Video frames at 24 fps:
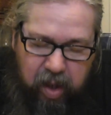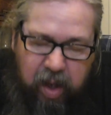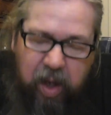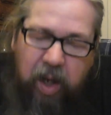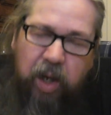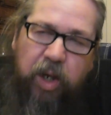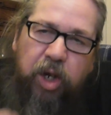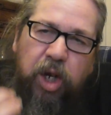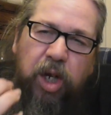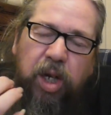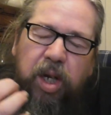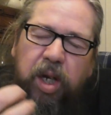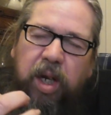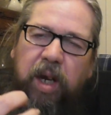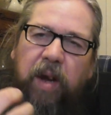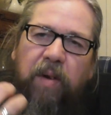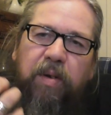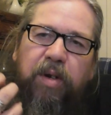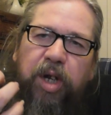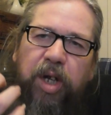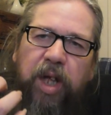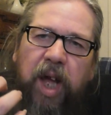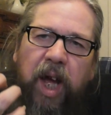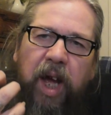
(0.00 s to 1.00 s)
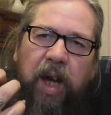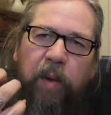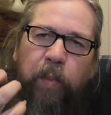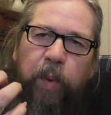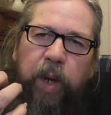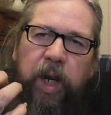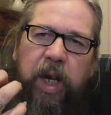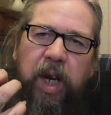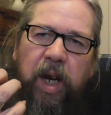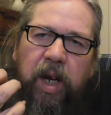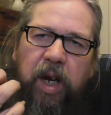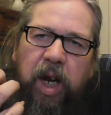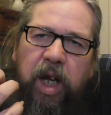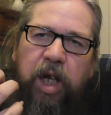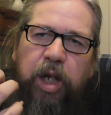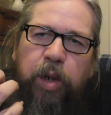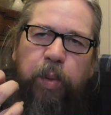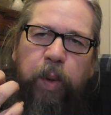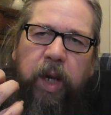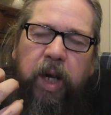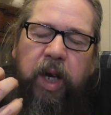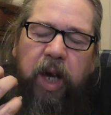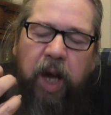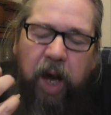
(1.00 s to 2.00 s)
It just gives you that nice
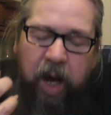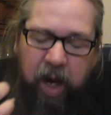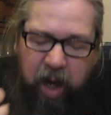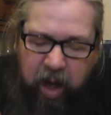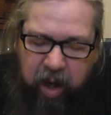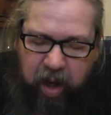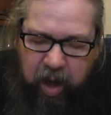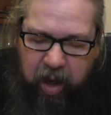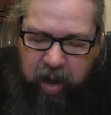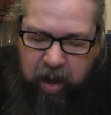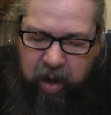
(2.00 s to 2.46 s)
wee kick.